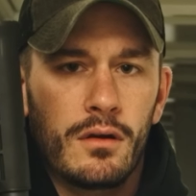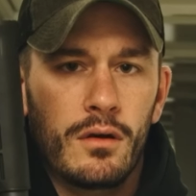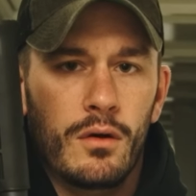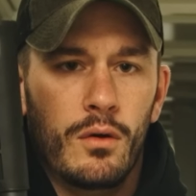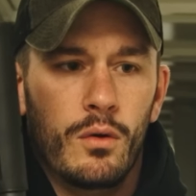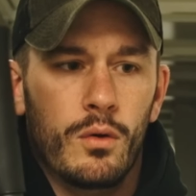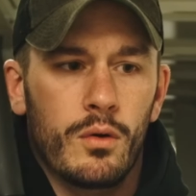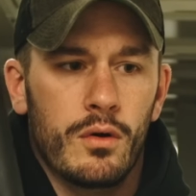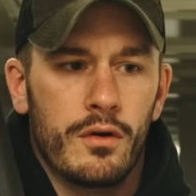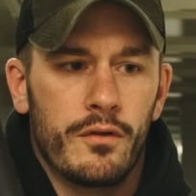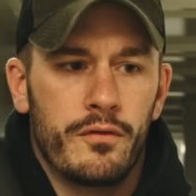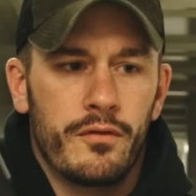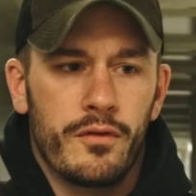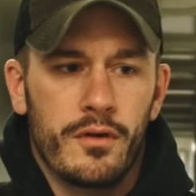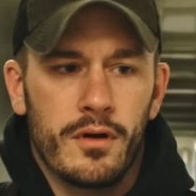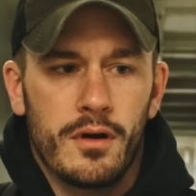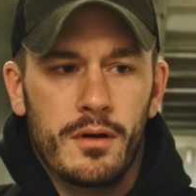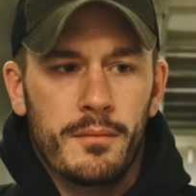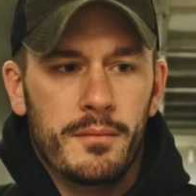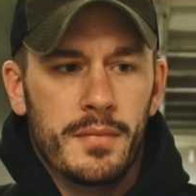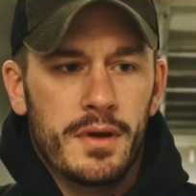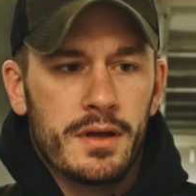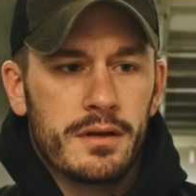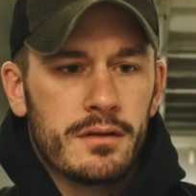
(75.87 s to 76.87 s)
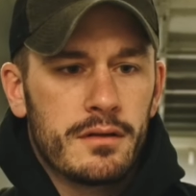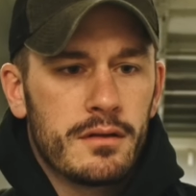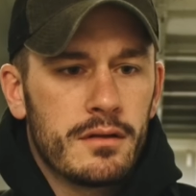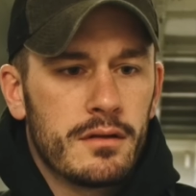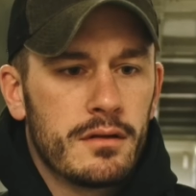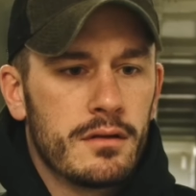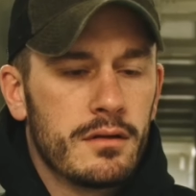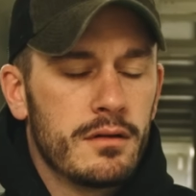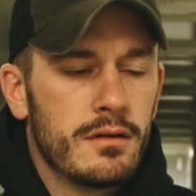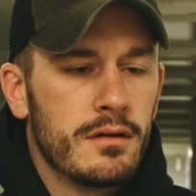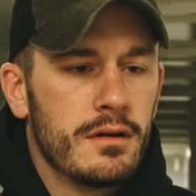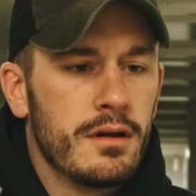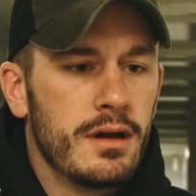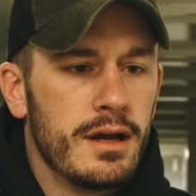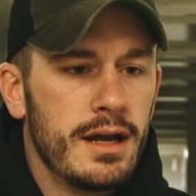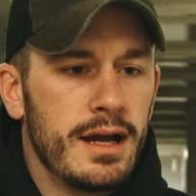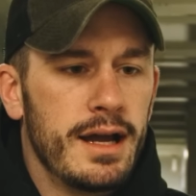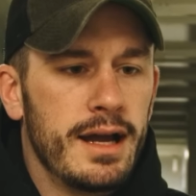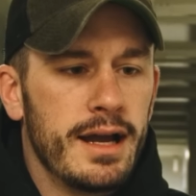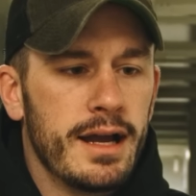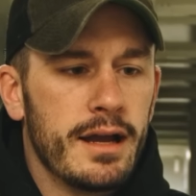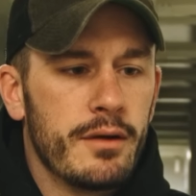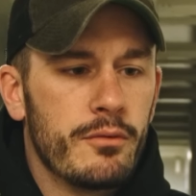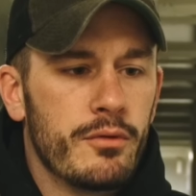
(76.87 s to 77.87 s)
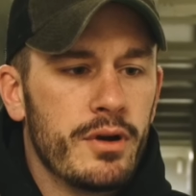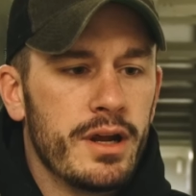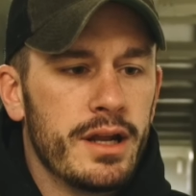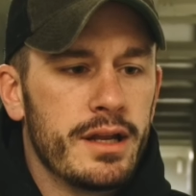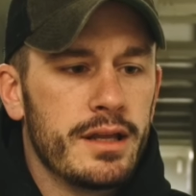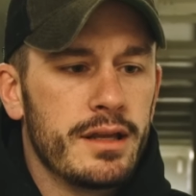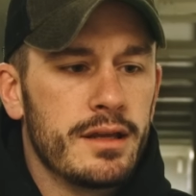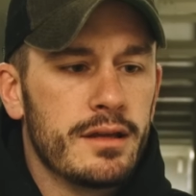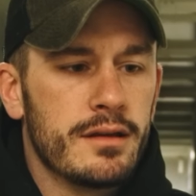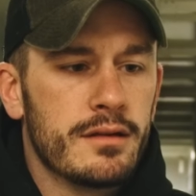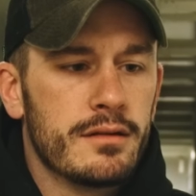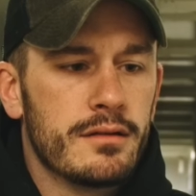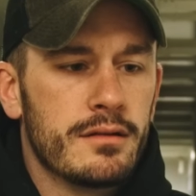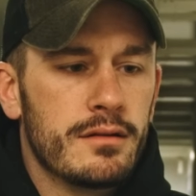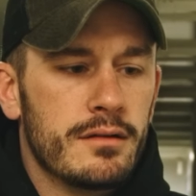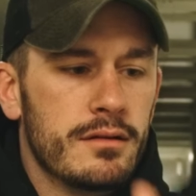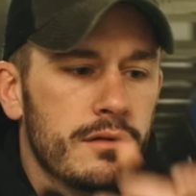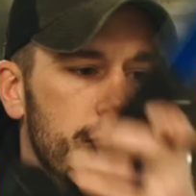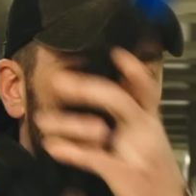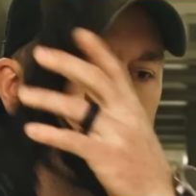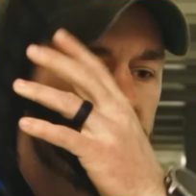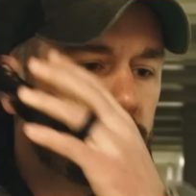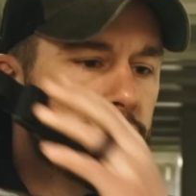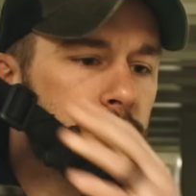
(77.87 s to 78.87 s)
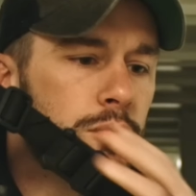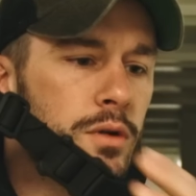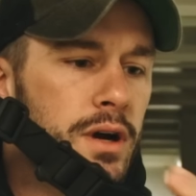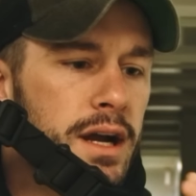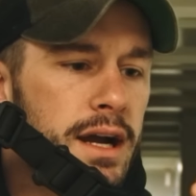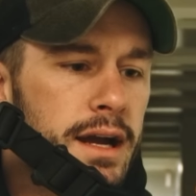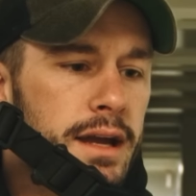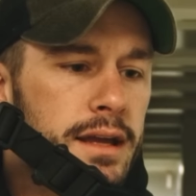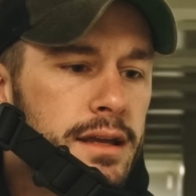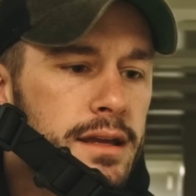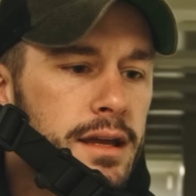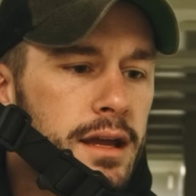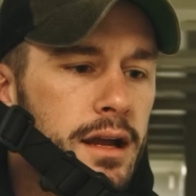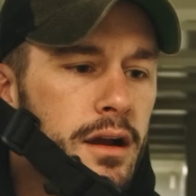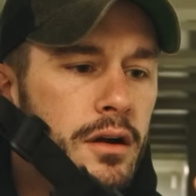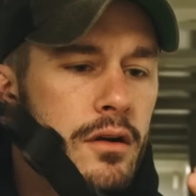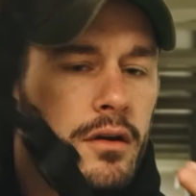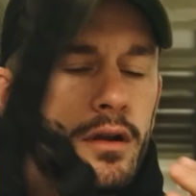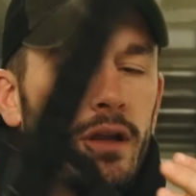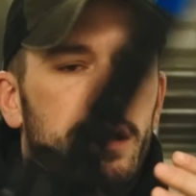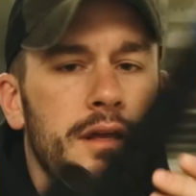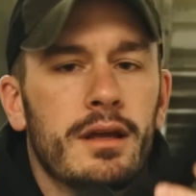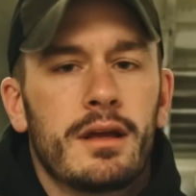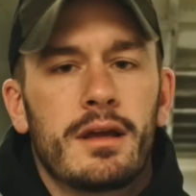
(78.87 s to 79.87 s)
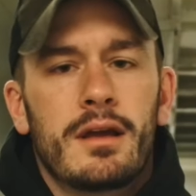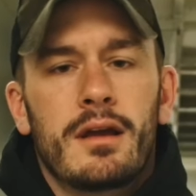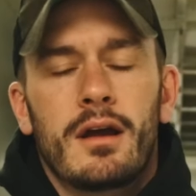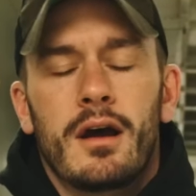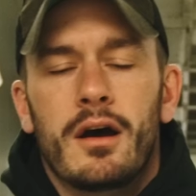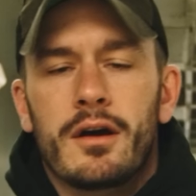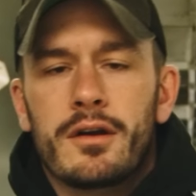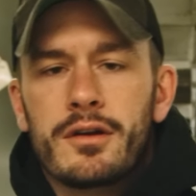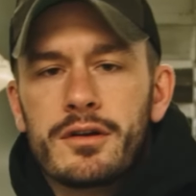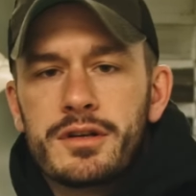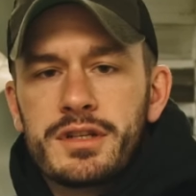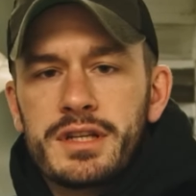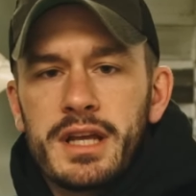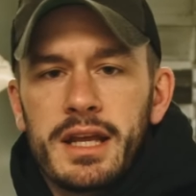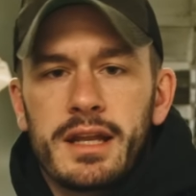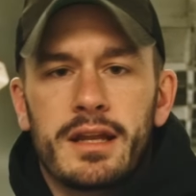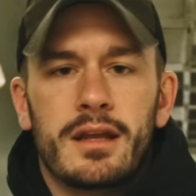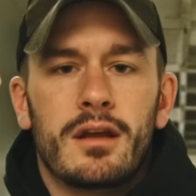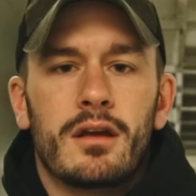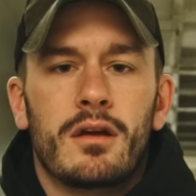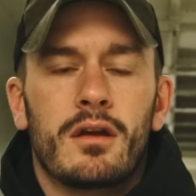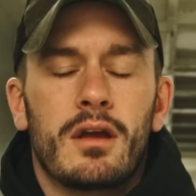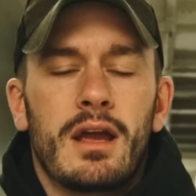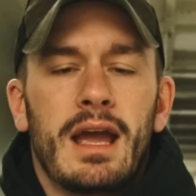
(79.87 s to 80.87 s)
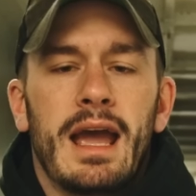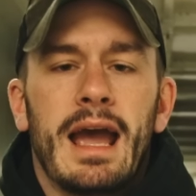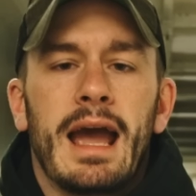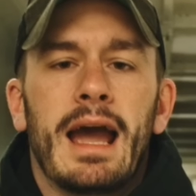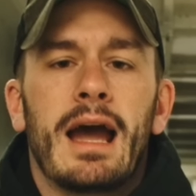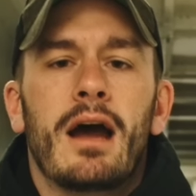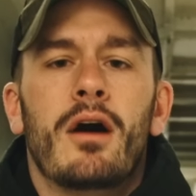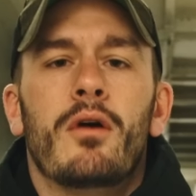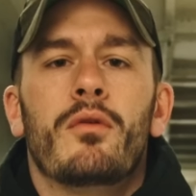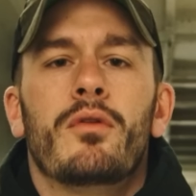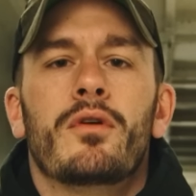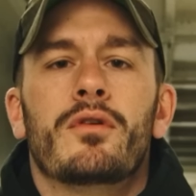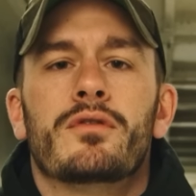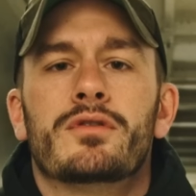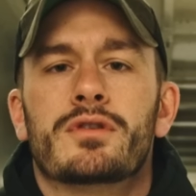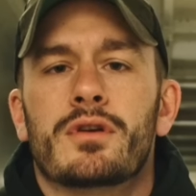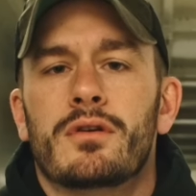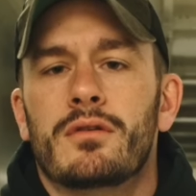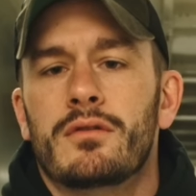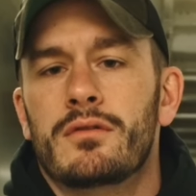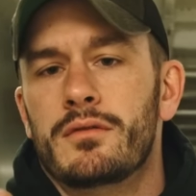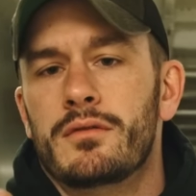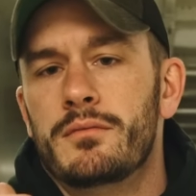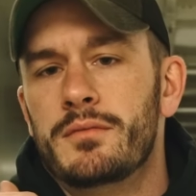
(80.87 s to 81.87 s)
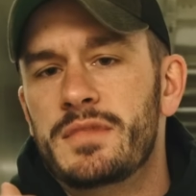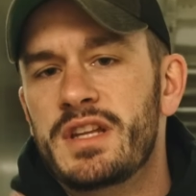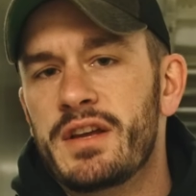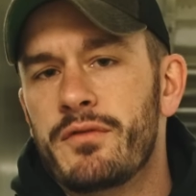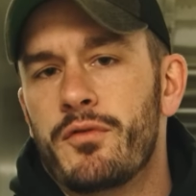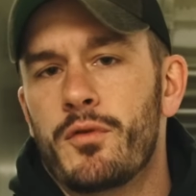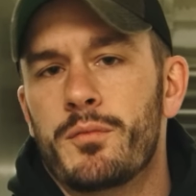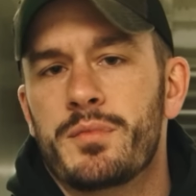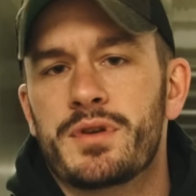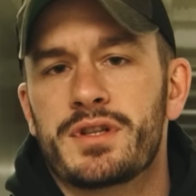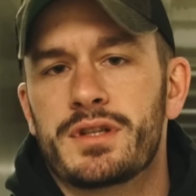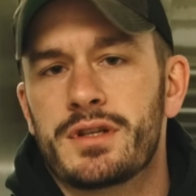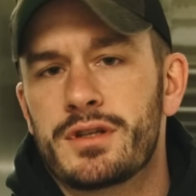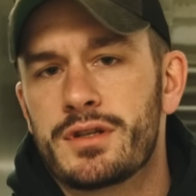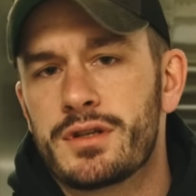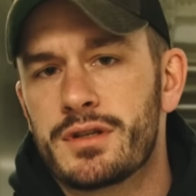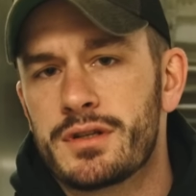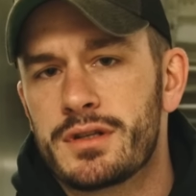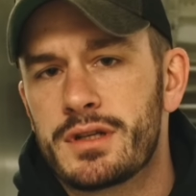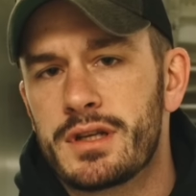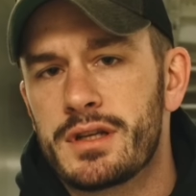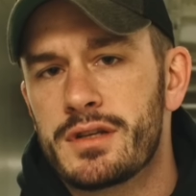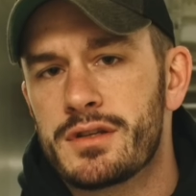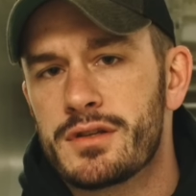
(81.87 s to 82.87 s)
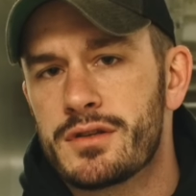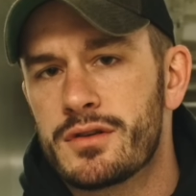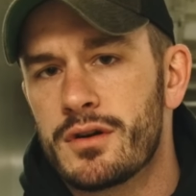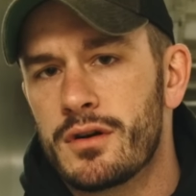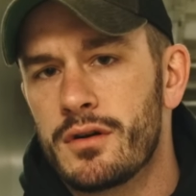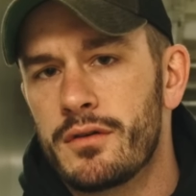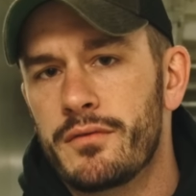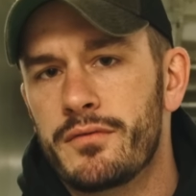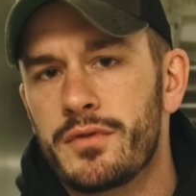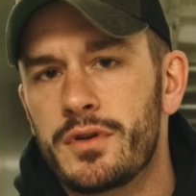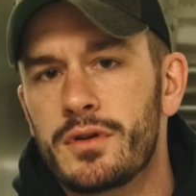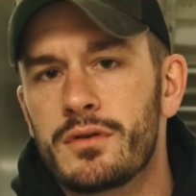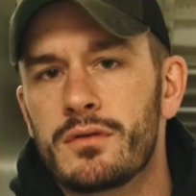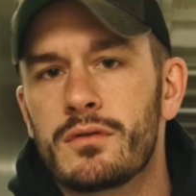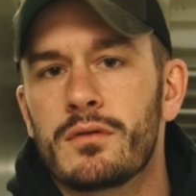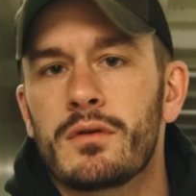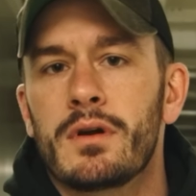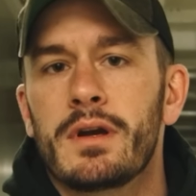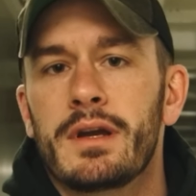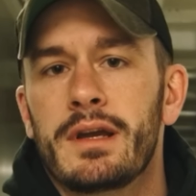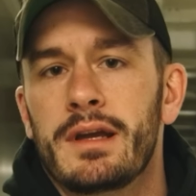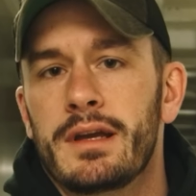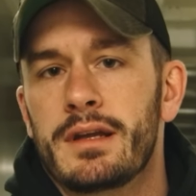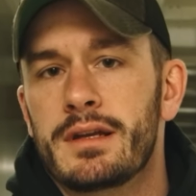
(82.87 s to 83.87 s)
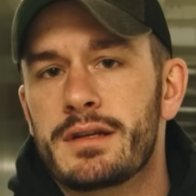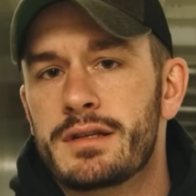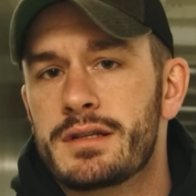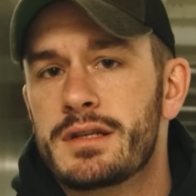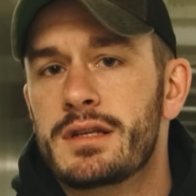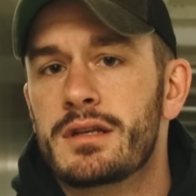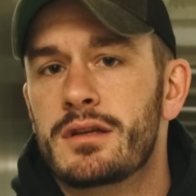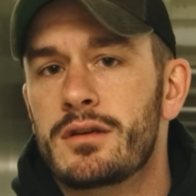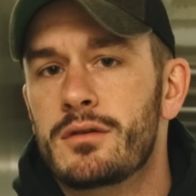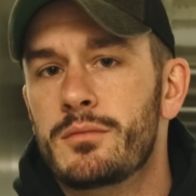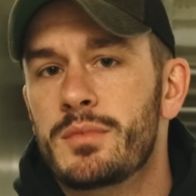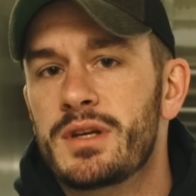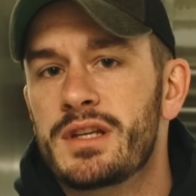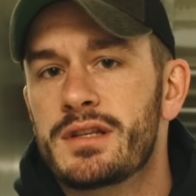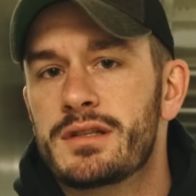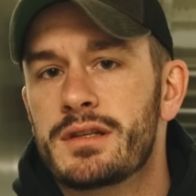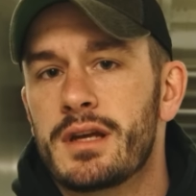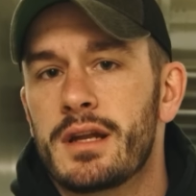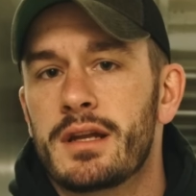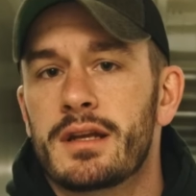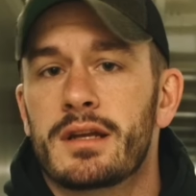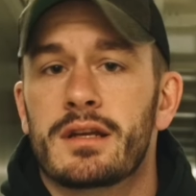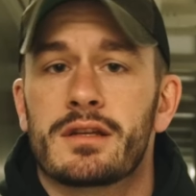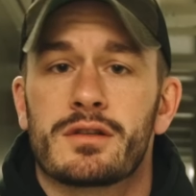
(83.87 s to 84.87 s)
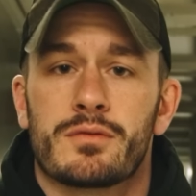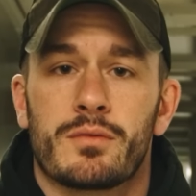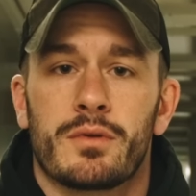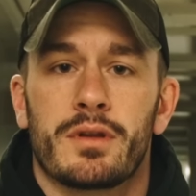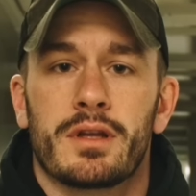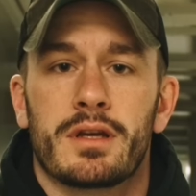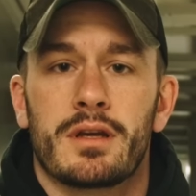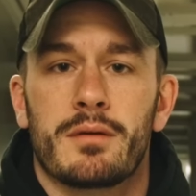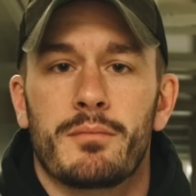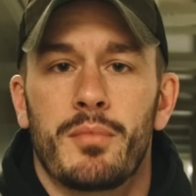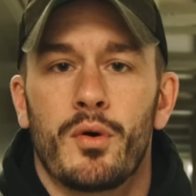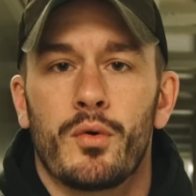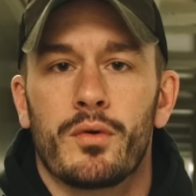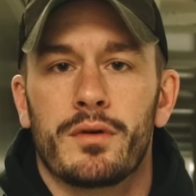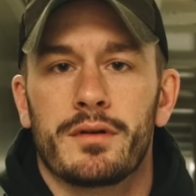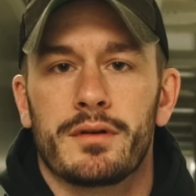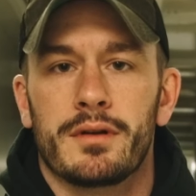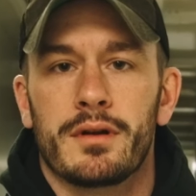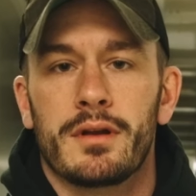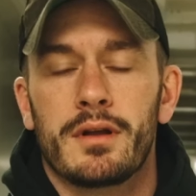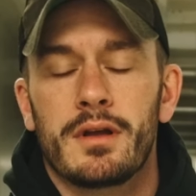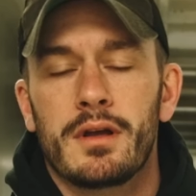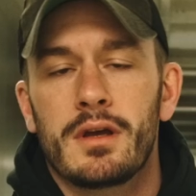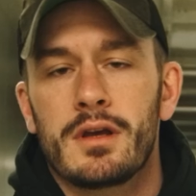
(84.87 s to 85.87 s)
or from a high ready to a high carry, understanding how those different positions can serve you in a CQB setting is really important.